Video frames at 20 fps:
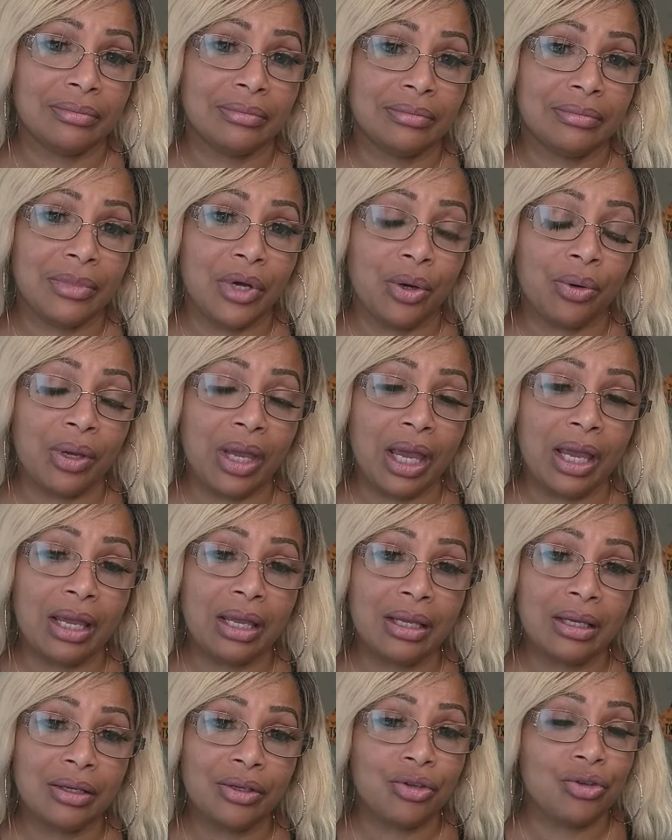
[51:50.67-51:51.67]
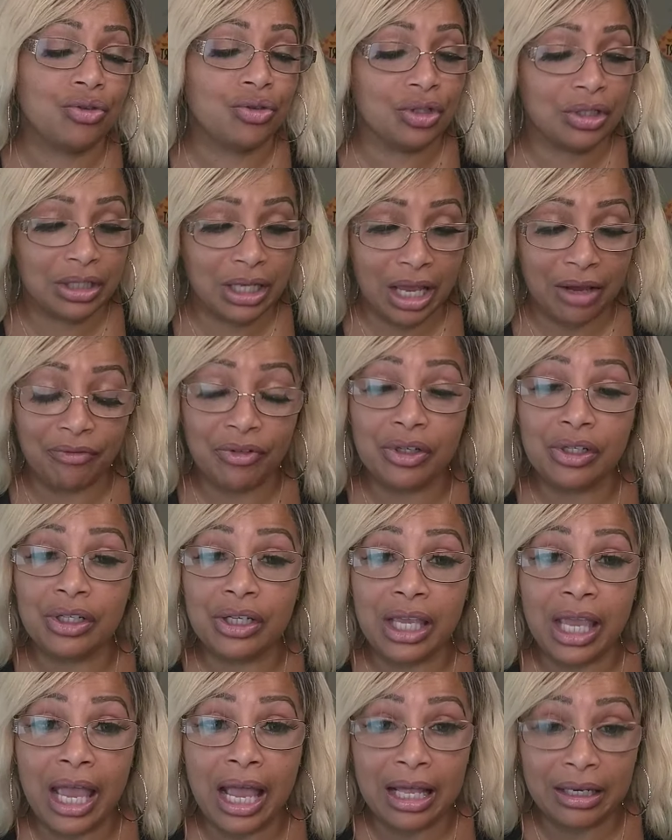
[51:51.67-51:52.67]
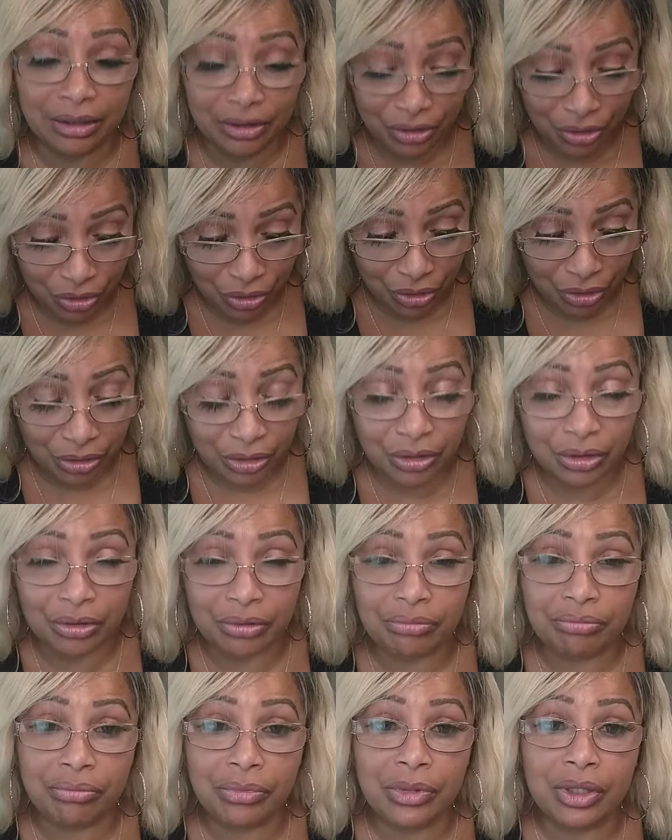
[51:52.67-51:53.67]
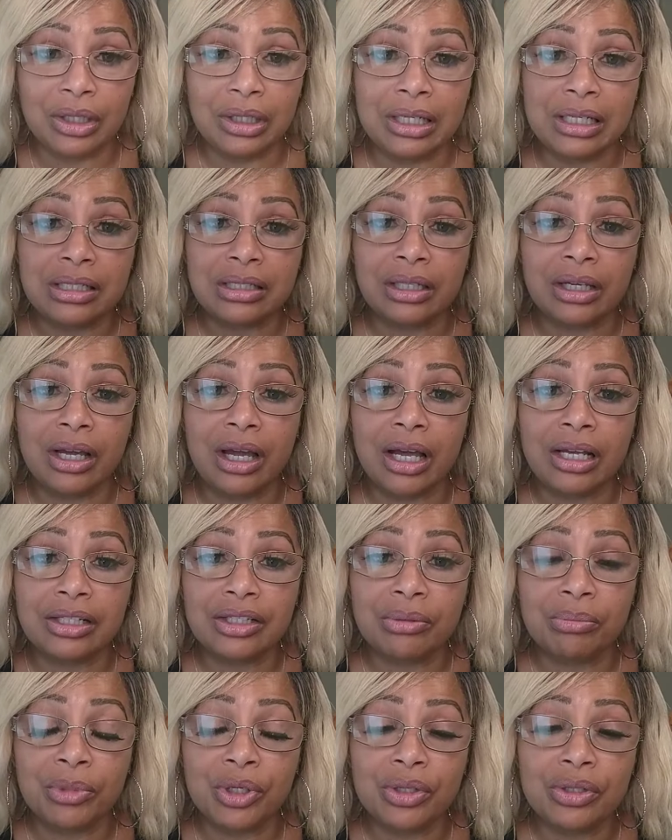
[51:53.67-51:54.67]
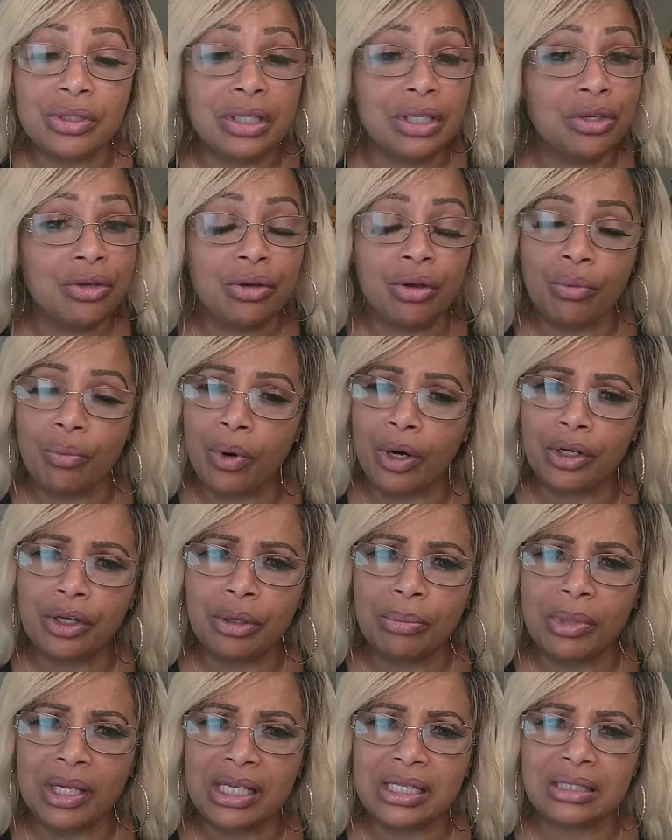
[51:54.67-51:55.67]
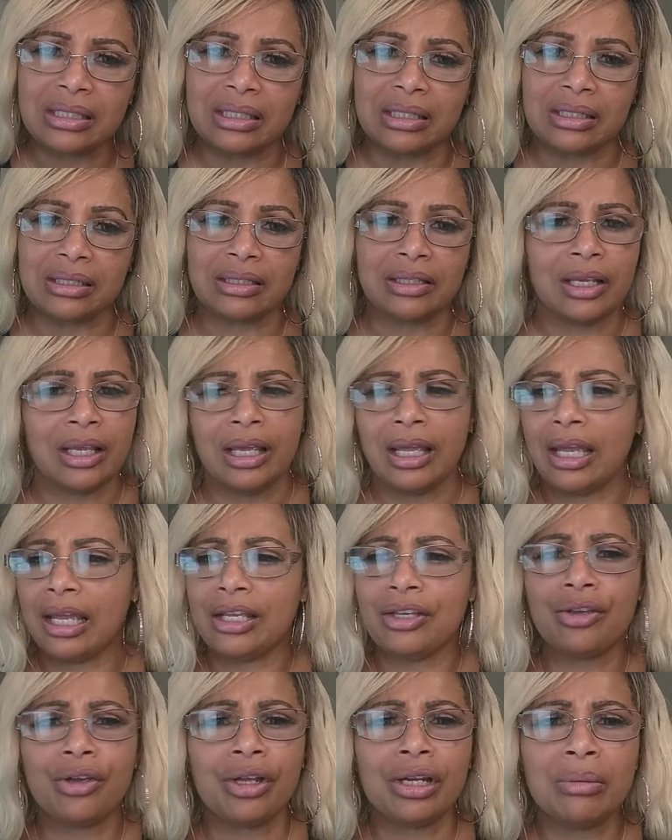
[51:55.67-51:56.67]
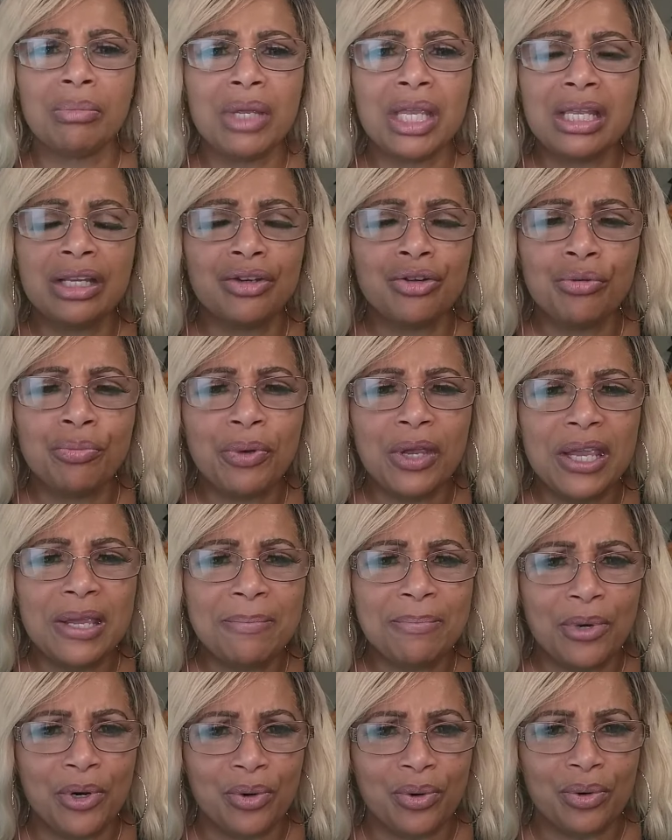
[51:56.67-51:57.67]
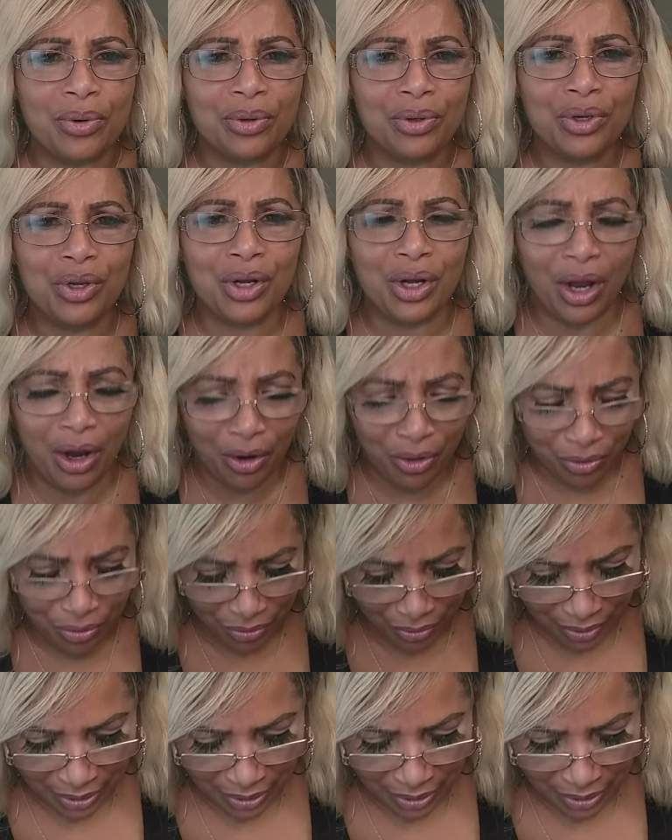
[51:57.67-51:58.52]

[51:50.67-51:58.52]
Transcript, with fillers: Okay? You just have your little calendar, your little list of customers and you can work your business and you're going to meet new people, you know?